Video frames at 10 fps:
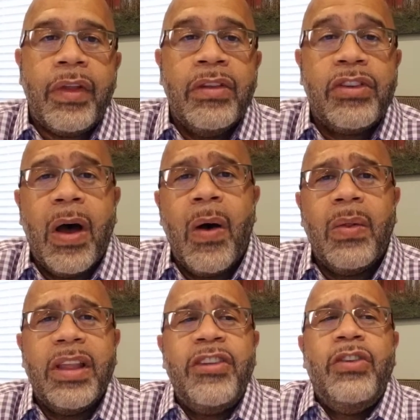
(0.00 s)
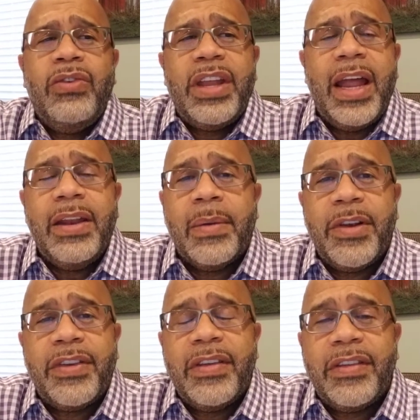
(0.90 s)
So let's use that number
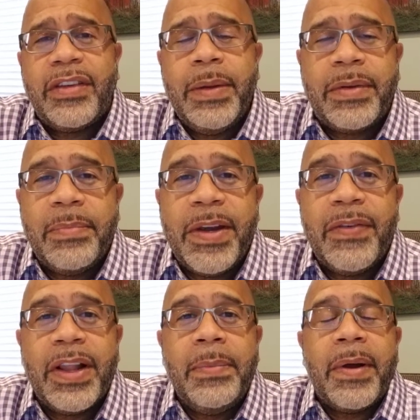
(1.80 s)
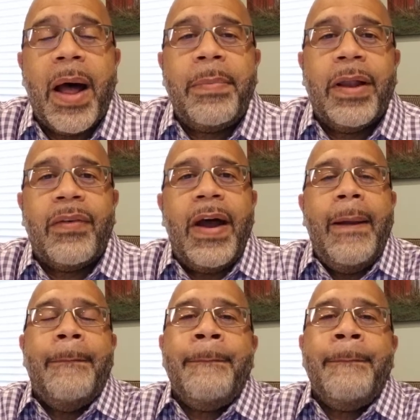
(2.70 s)
since it seems to be really popular, right?